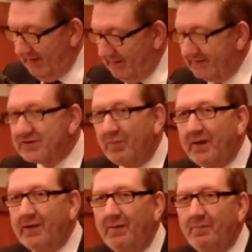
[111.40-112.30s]
That's not
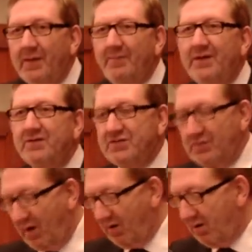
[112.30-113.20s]
me being
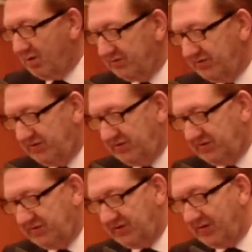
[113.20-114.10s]
too harsh.
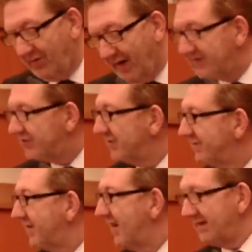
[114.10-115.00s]
The generation
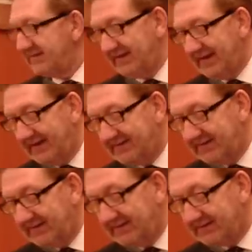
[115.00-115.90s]
of the
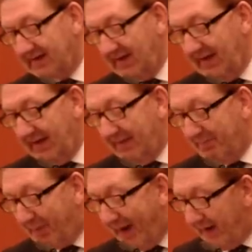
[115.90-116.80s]
1980s
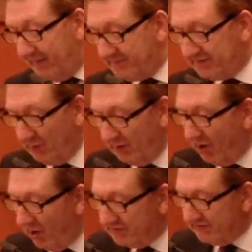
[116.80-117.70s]
imbibed to a
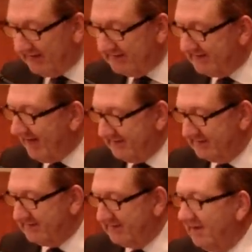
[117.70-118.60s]
large
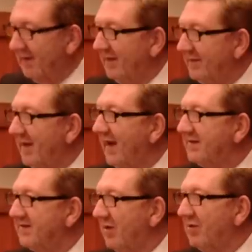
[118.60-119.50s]
extent the
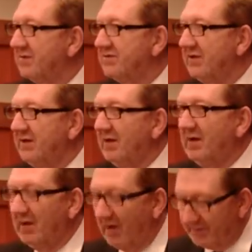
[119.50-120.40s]
ideology
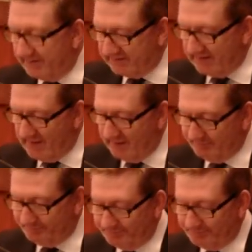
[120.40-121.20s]
of the time.